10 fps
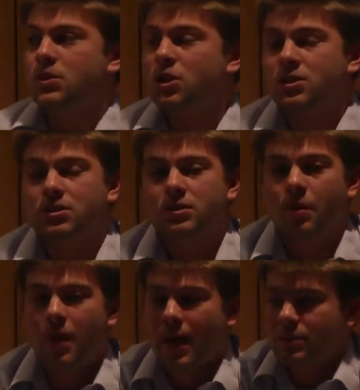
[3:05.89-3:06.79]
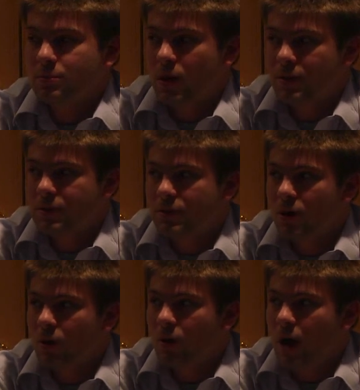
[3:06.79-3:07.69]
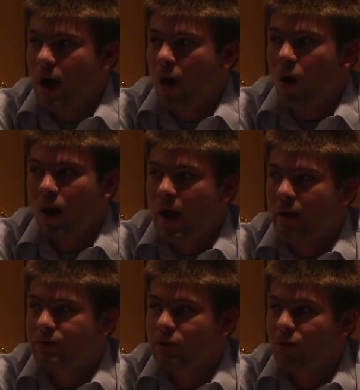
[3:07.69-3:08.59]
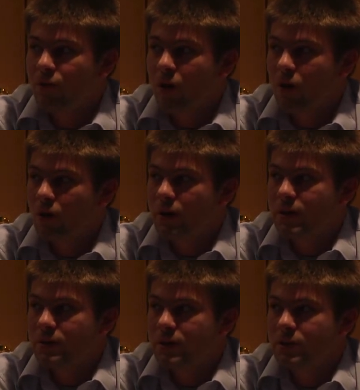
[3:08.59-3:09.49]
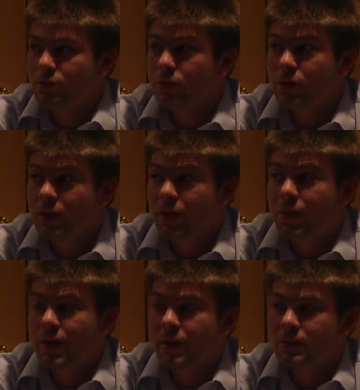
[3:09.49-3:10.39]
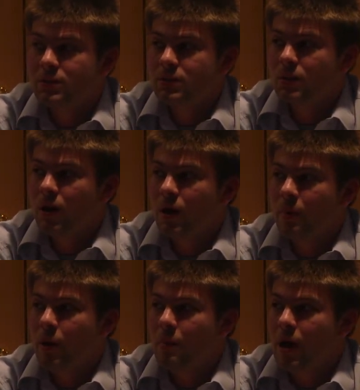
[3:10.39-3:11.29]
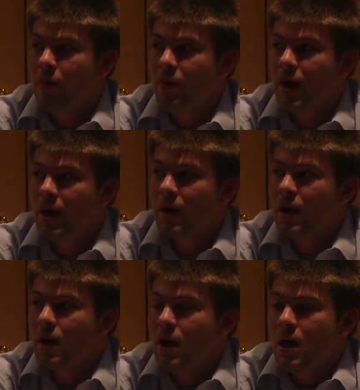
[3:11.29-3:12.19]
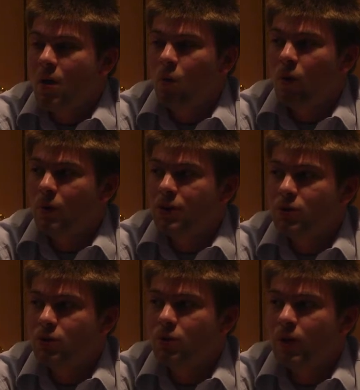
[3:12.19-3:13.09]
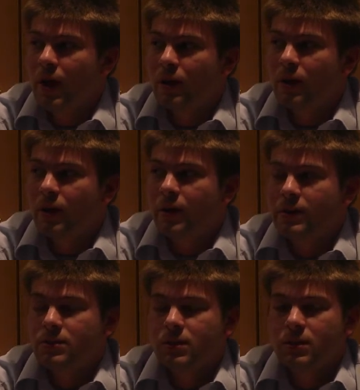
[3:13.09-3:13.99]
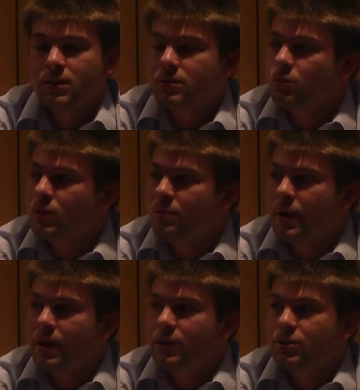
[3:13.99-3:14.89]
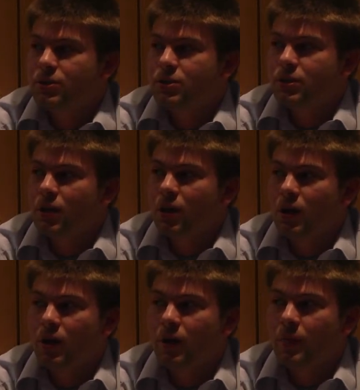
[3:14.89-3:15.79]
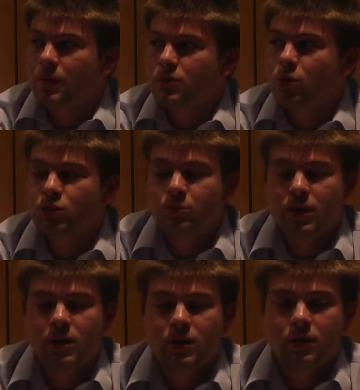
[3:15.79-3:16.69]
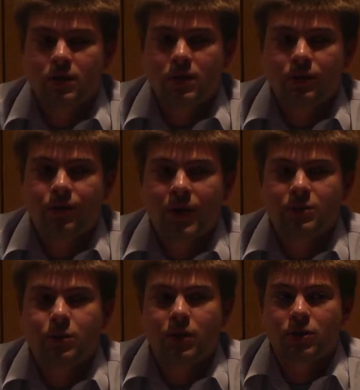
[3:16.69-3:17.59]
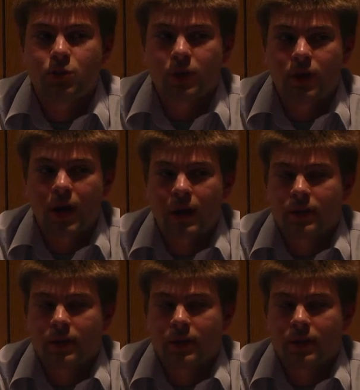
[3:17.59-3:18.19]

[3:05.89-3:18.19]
just of last month. So all I have so far is really good things about that. What we do at Clarius is we manage social media, the Facebook and Twitter